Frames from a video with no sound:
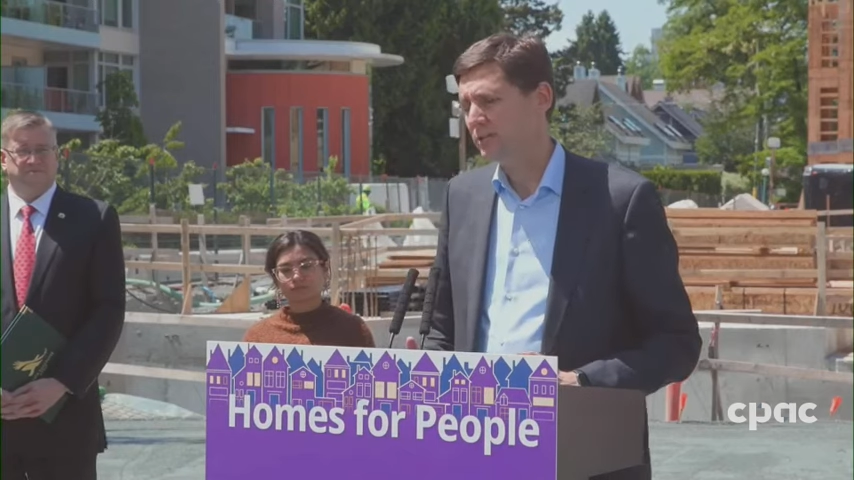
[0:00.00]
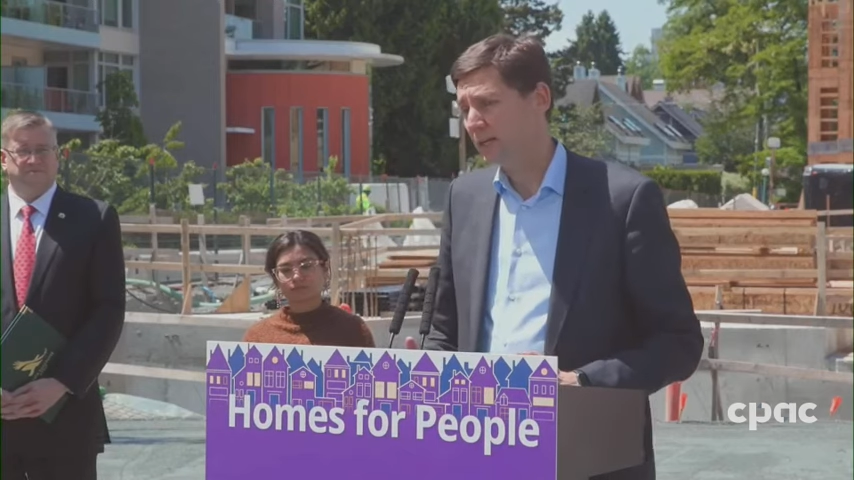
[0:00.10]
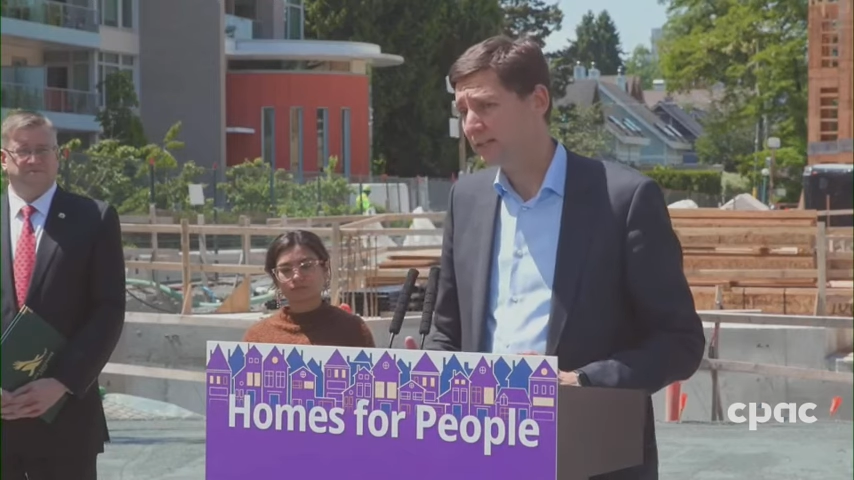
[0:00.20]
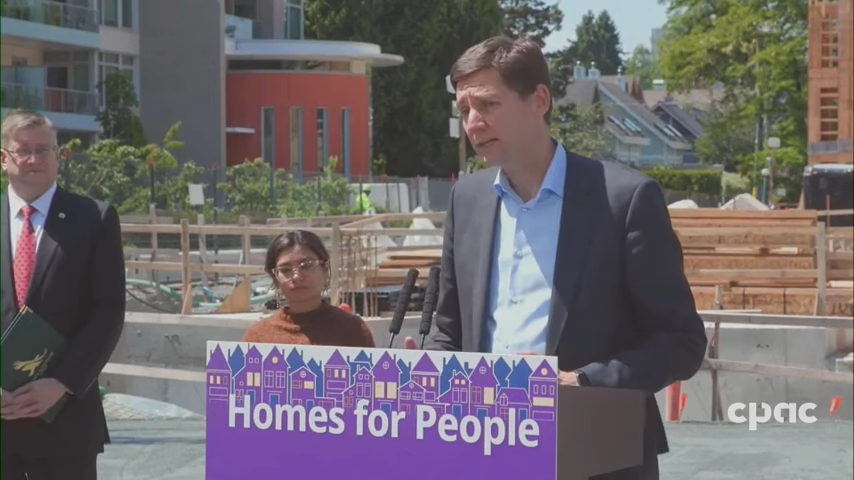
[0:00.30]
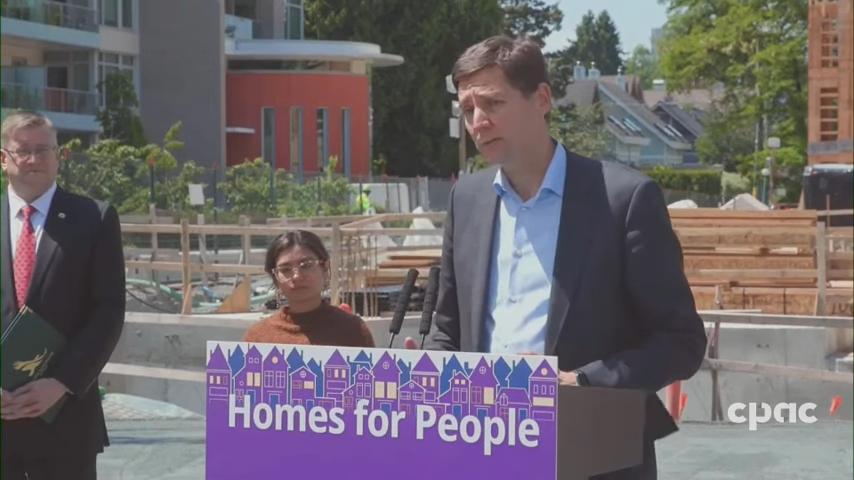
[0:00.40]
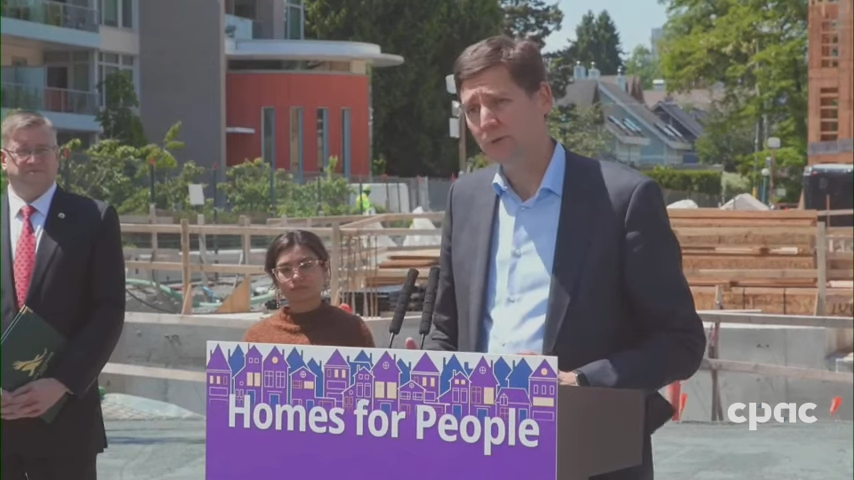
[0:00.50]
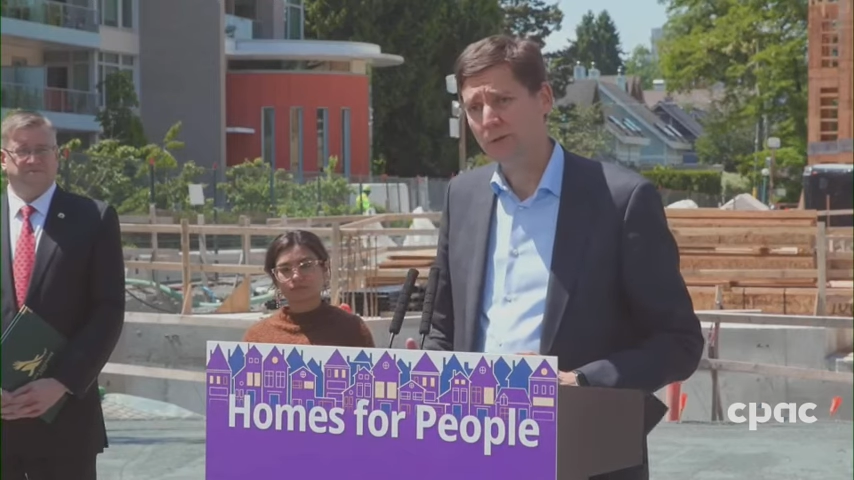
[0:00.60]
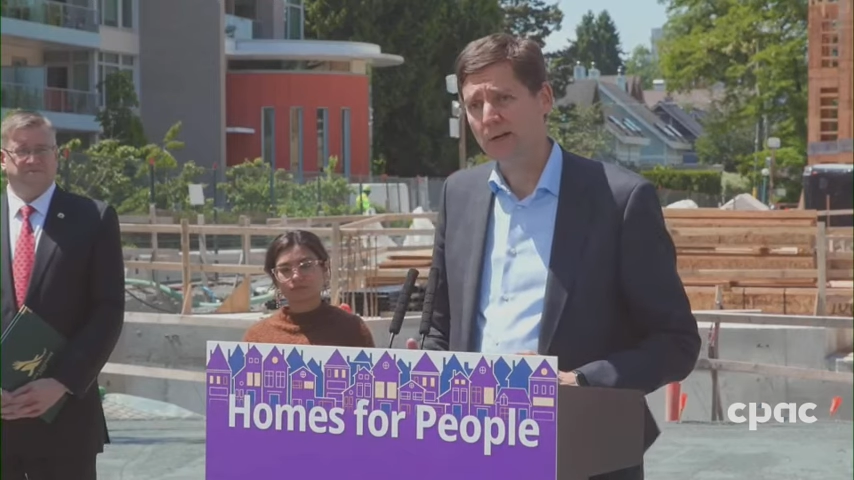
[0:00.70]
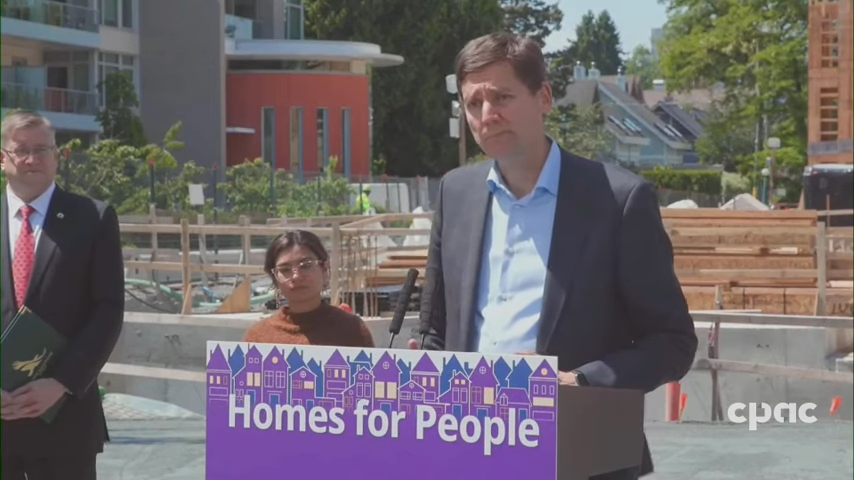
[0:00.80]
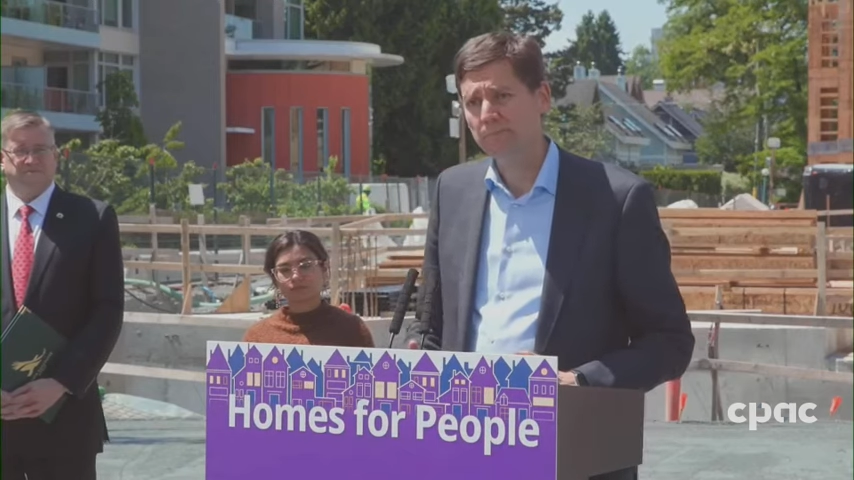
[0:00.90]
childcare
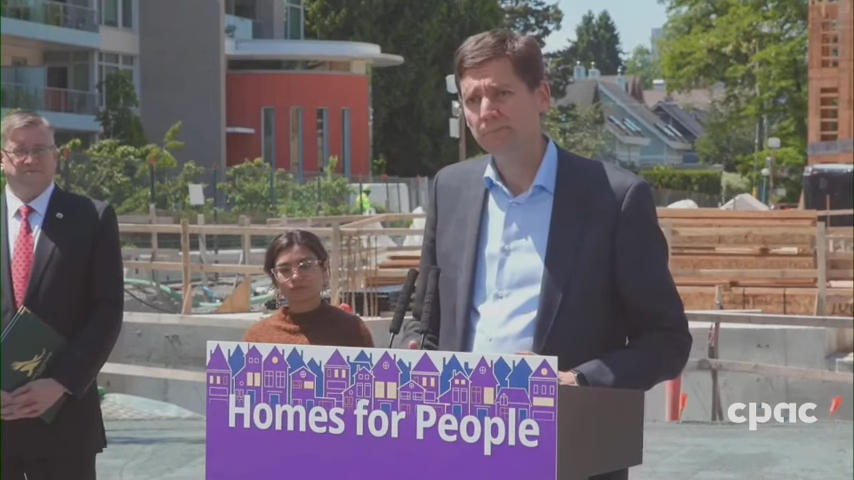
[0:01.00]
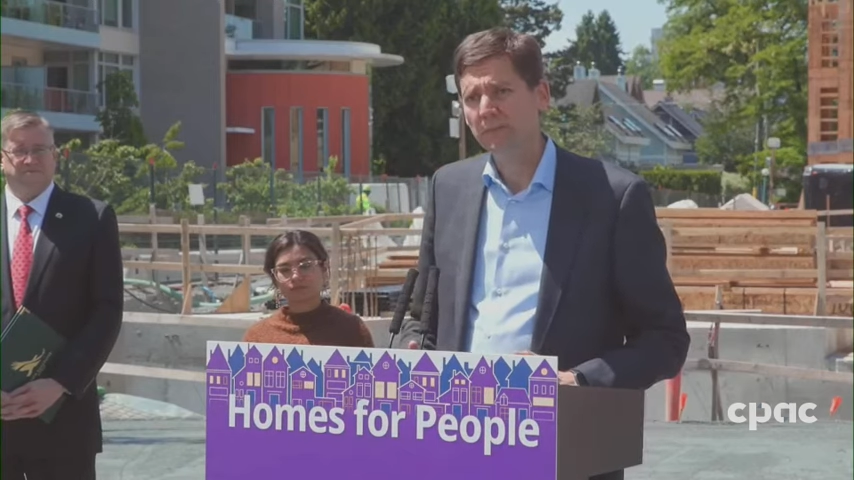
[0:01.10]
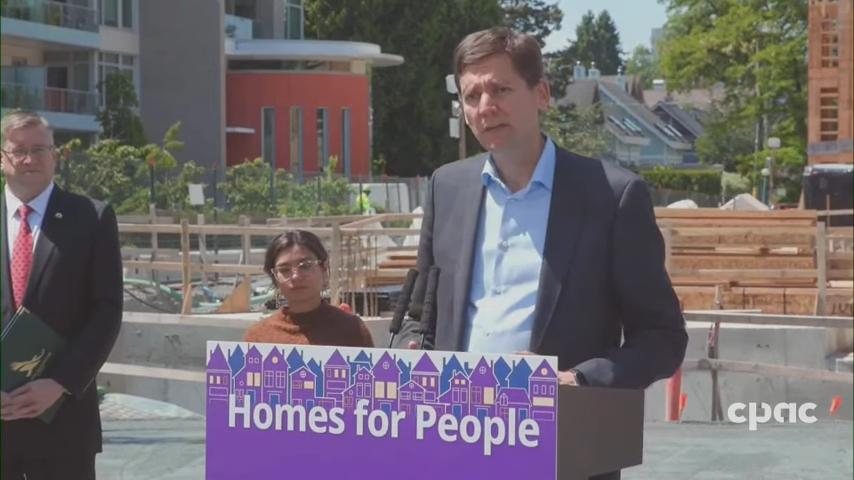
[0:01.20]
program,